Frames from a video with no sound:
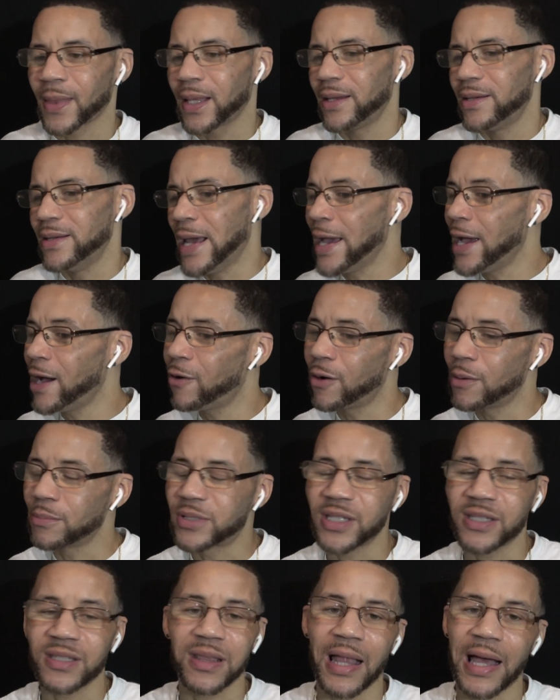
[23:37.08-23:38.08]
Now I'm
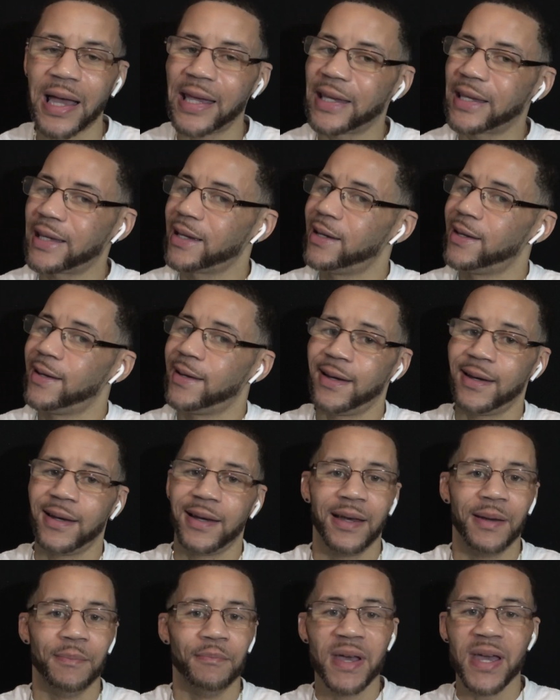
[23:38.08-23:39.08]
just like,
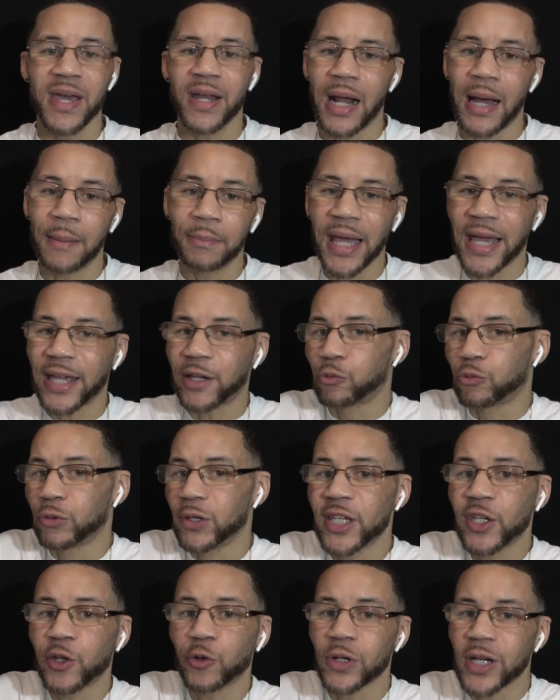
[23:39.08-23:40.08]
man, I'm like
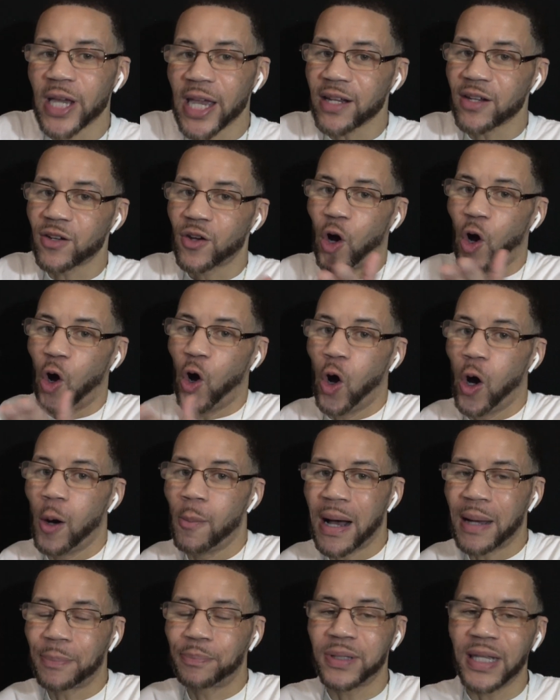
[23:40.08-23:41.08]
recreating all
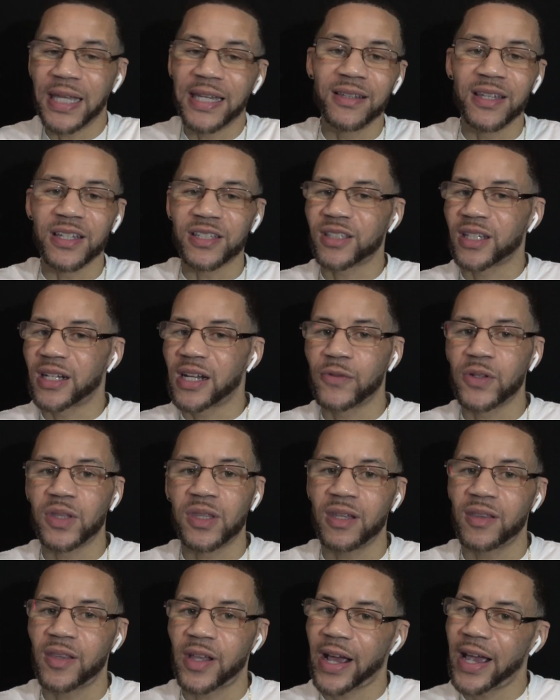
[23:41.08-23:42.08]
my playlists and
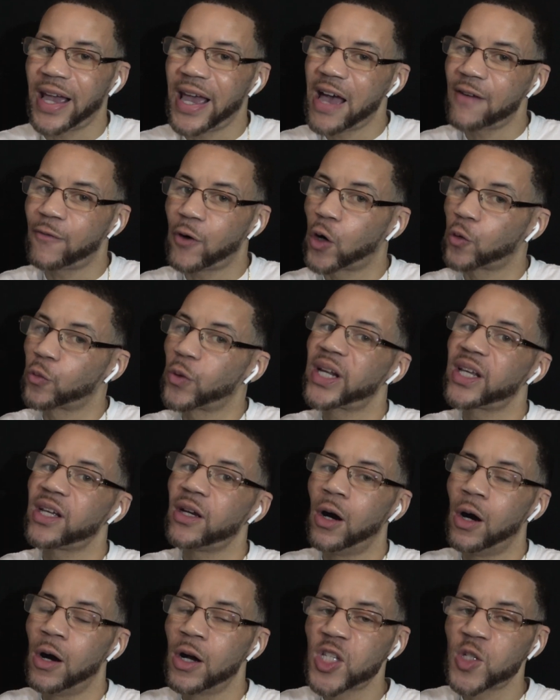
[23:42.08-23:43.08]
everything that I have already
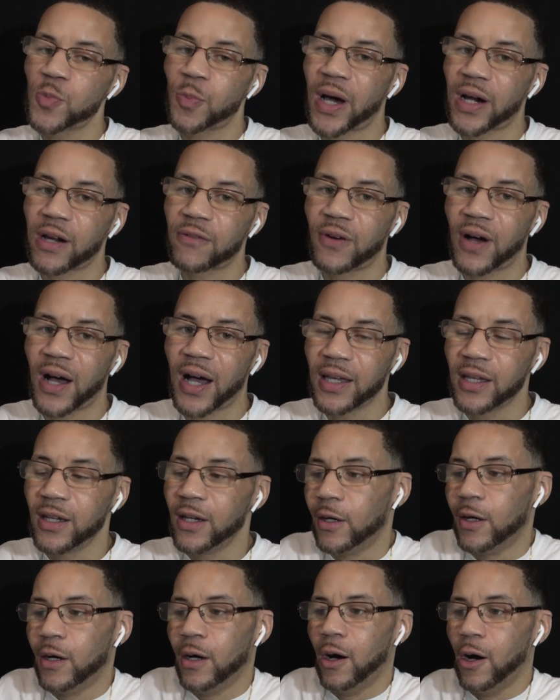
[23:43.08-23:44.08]
on Spotify
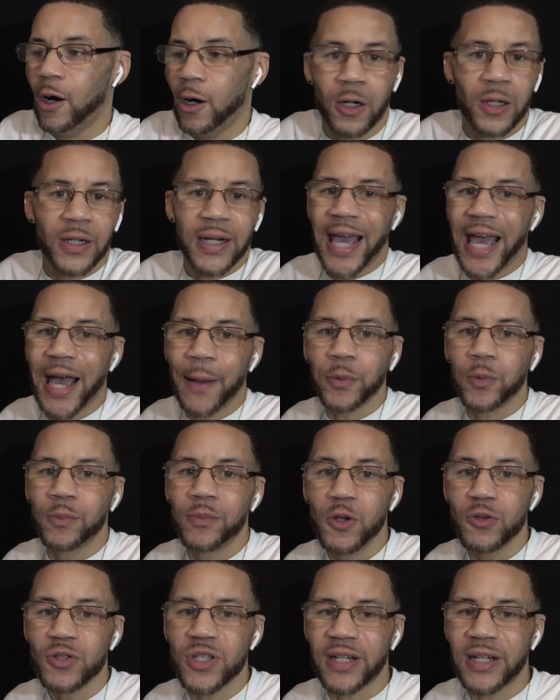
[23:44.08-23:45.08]
on Apple
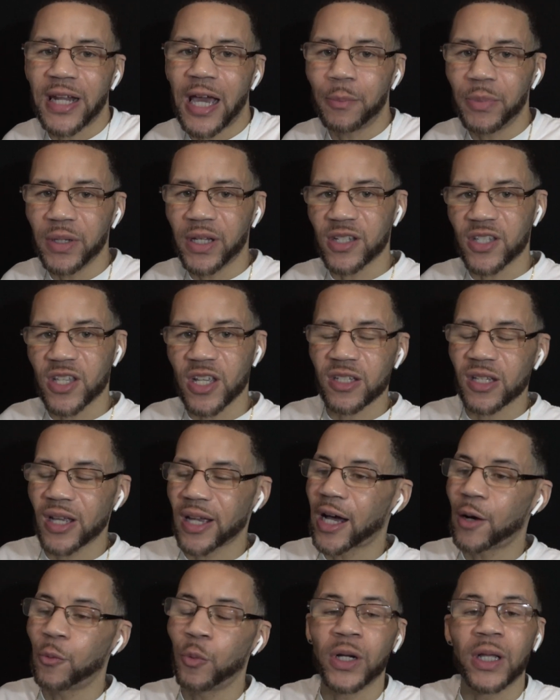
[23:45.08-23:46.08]
Music now, because it's
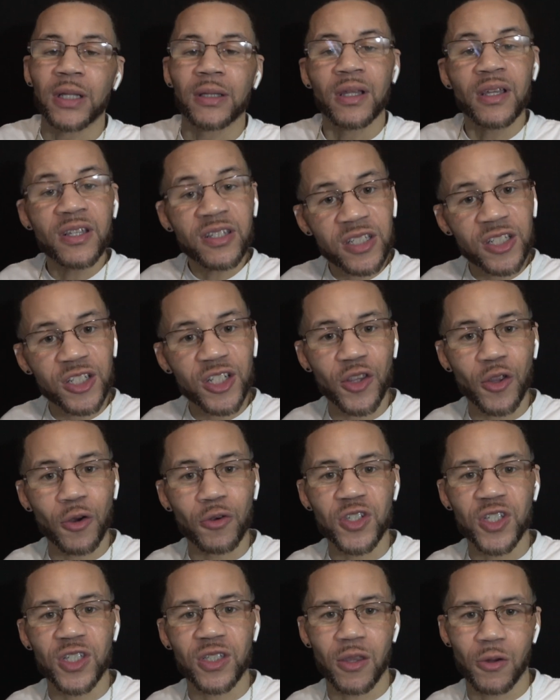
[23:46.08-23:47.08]
like I want to listen to
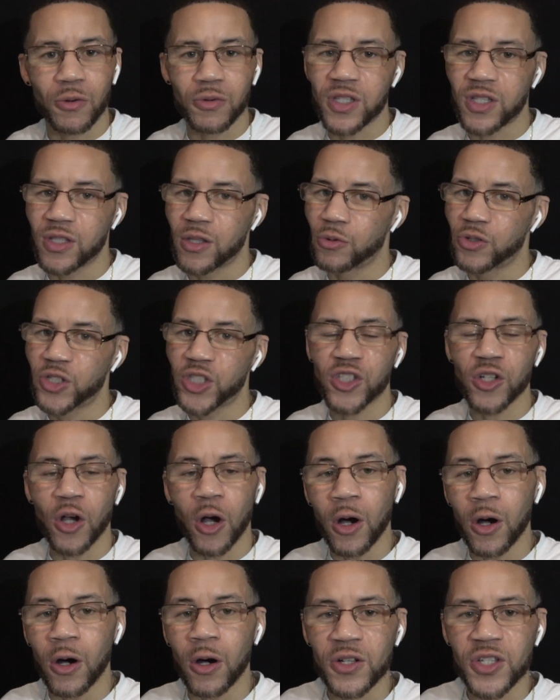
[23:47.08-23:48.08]
those
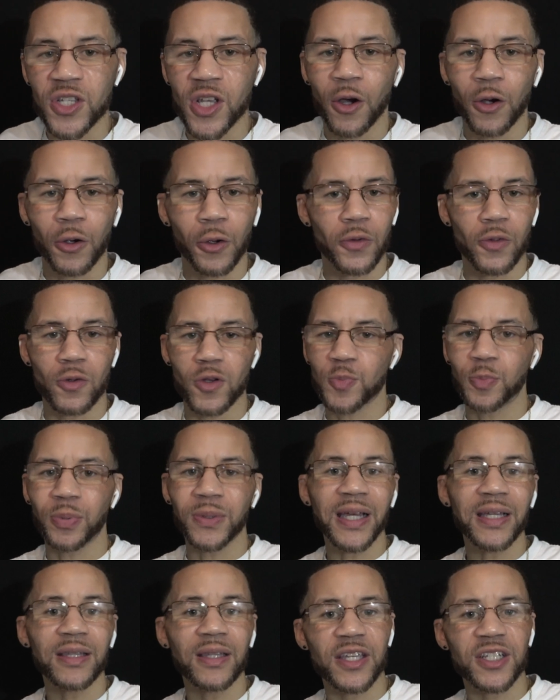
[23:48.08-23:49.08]
songs or those
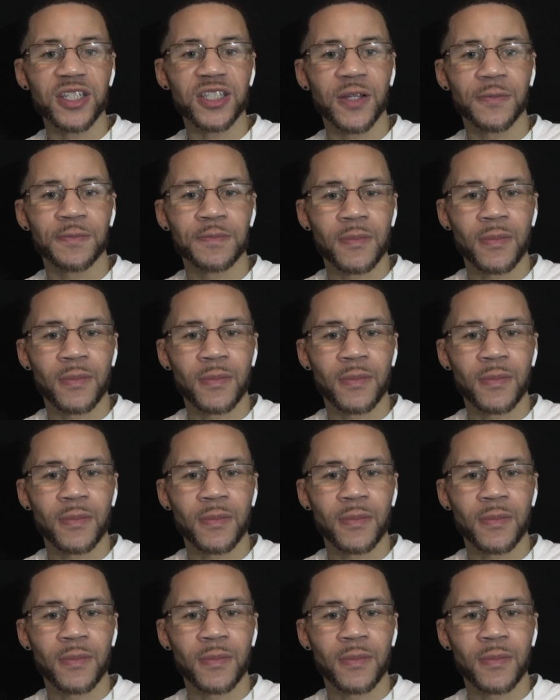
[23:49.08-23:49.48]
playlists